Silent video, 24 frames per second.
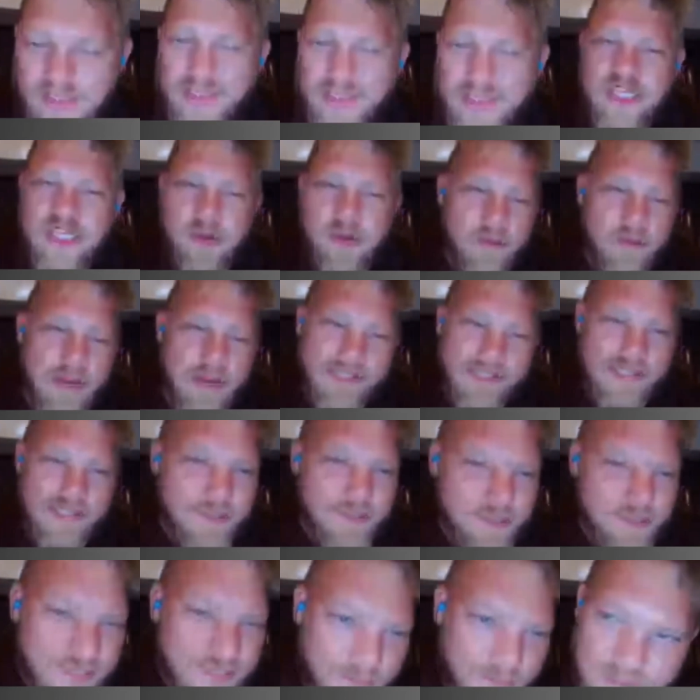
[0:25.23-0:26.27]
I think Jeremy
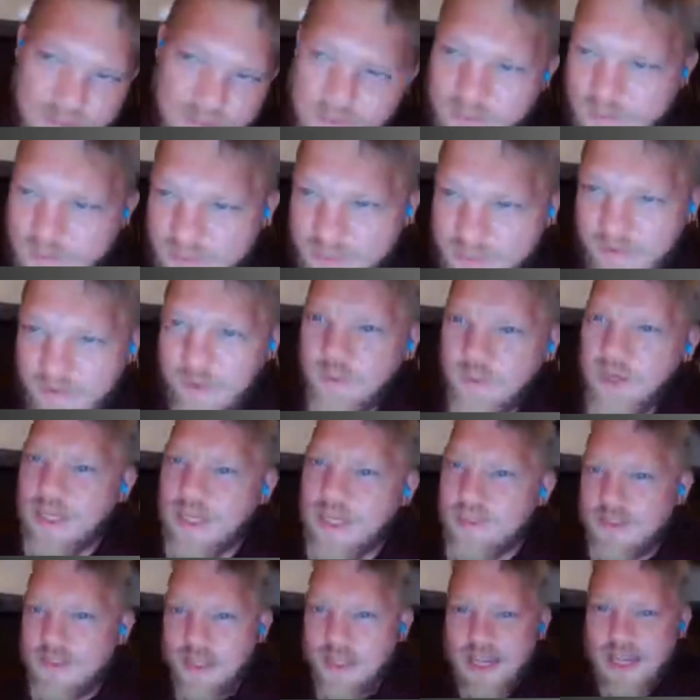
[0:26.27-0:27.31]
Reddy's got something to say about this.
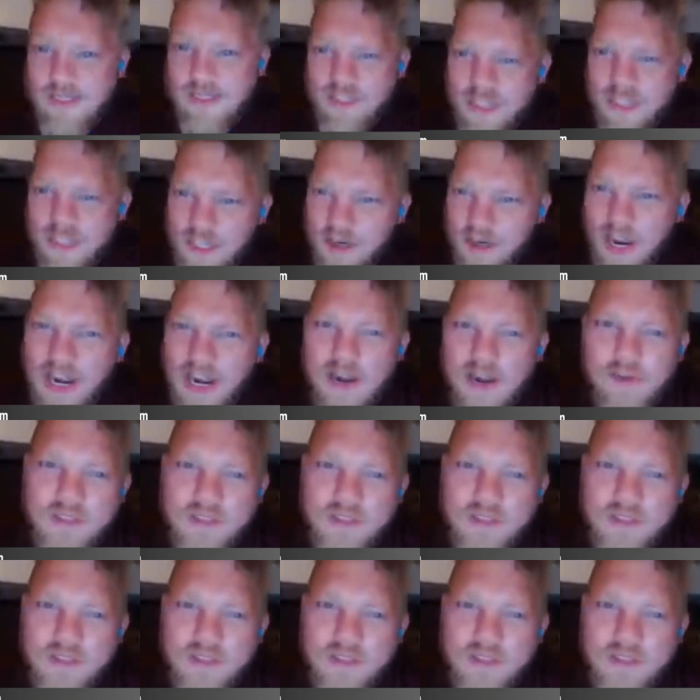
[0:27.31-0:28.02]
Seven weeks last year.